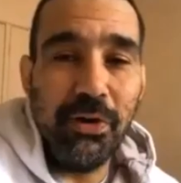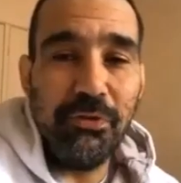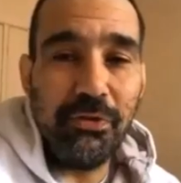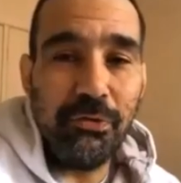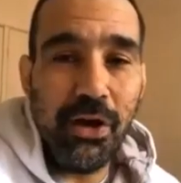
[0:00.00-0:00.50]

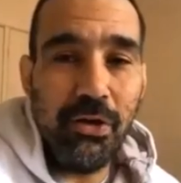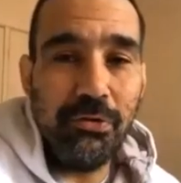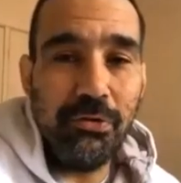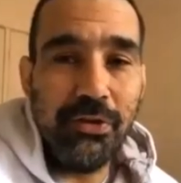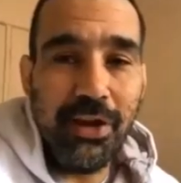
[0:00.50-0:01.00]
Perth as well.
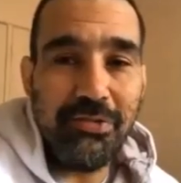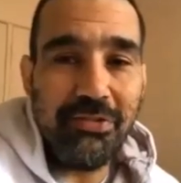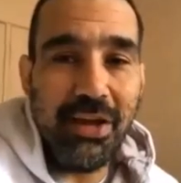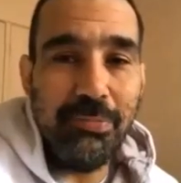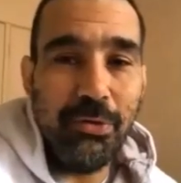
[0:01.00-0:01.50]
The last
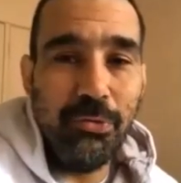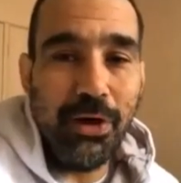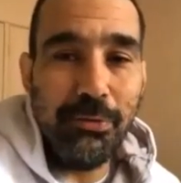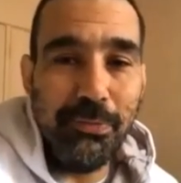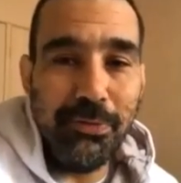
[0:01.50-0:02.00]
time
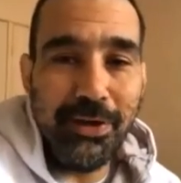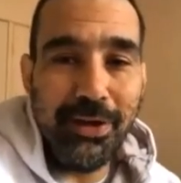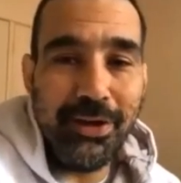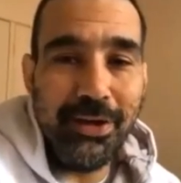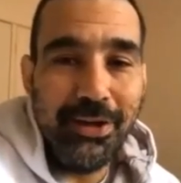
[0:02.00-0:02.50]

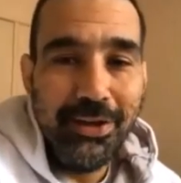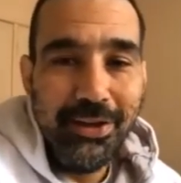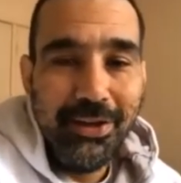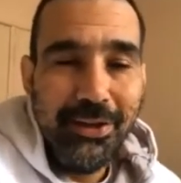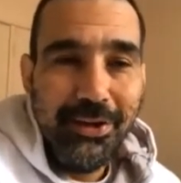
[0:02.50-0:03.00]

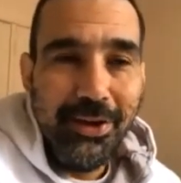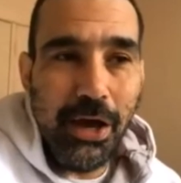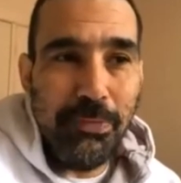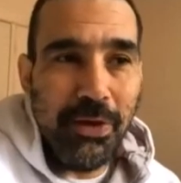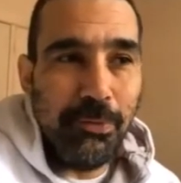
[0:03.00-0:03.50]
I
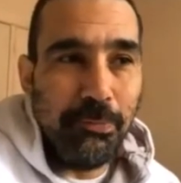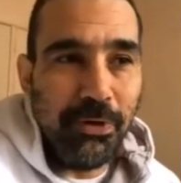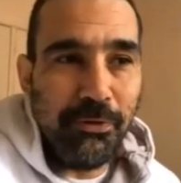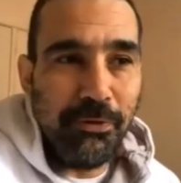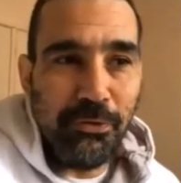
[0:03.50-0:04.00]
been in
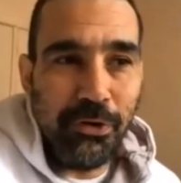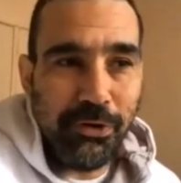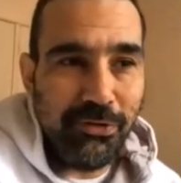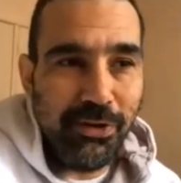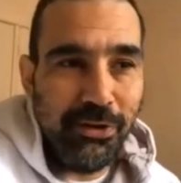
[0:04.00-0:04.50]
Perth
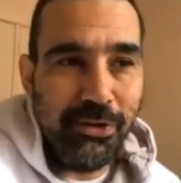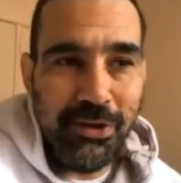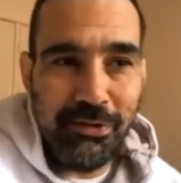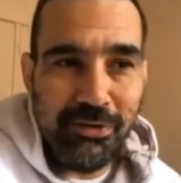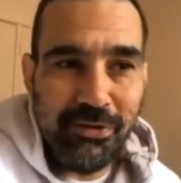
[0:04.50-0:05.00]
was in
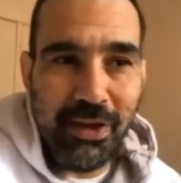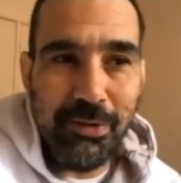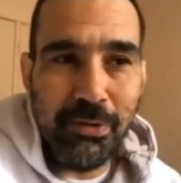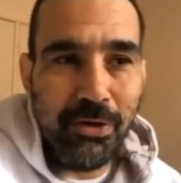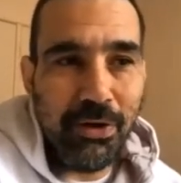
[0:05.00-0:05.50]

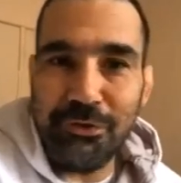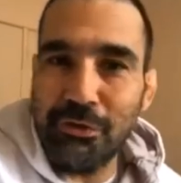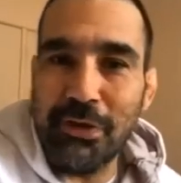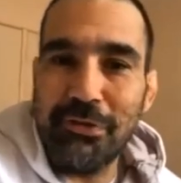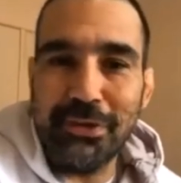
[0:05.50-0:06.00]
December of
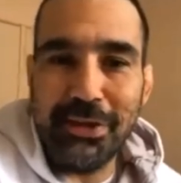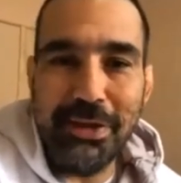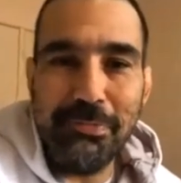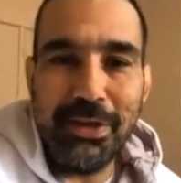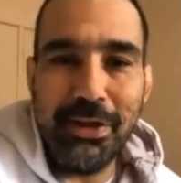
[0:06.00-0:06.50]

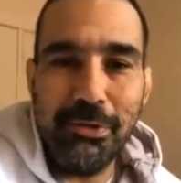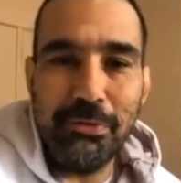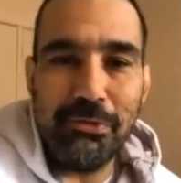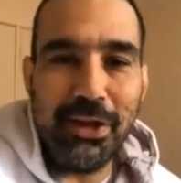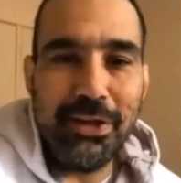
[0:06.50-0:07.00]
2010, man,
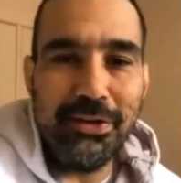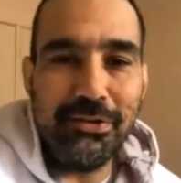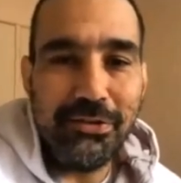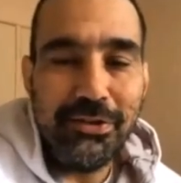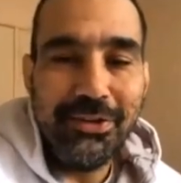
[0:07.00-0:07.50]
almost 10 years.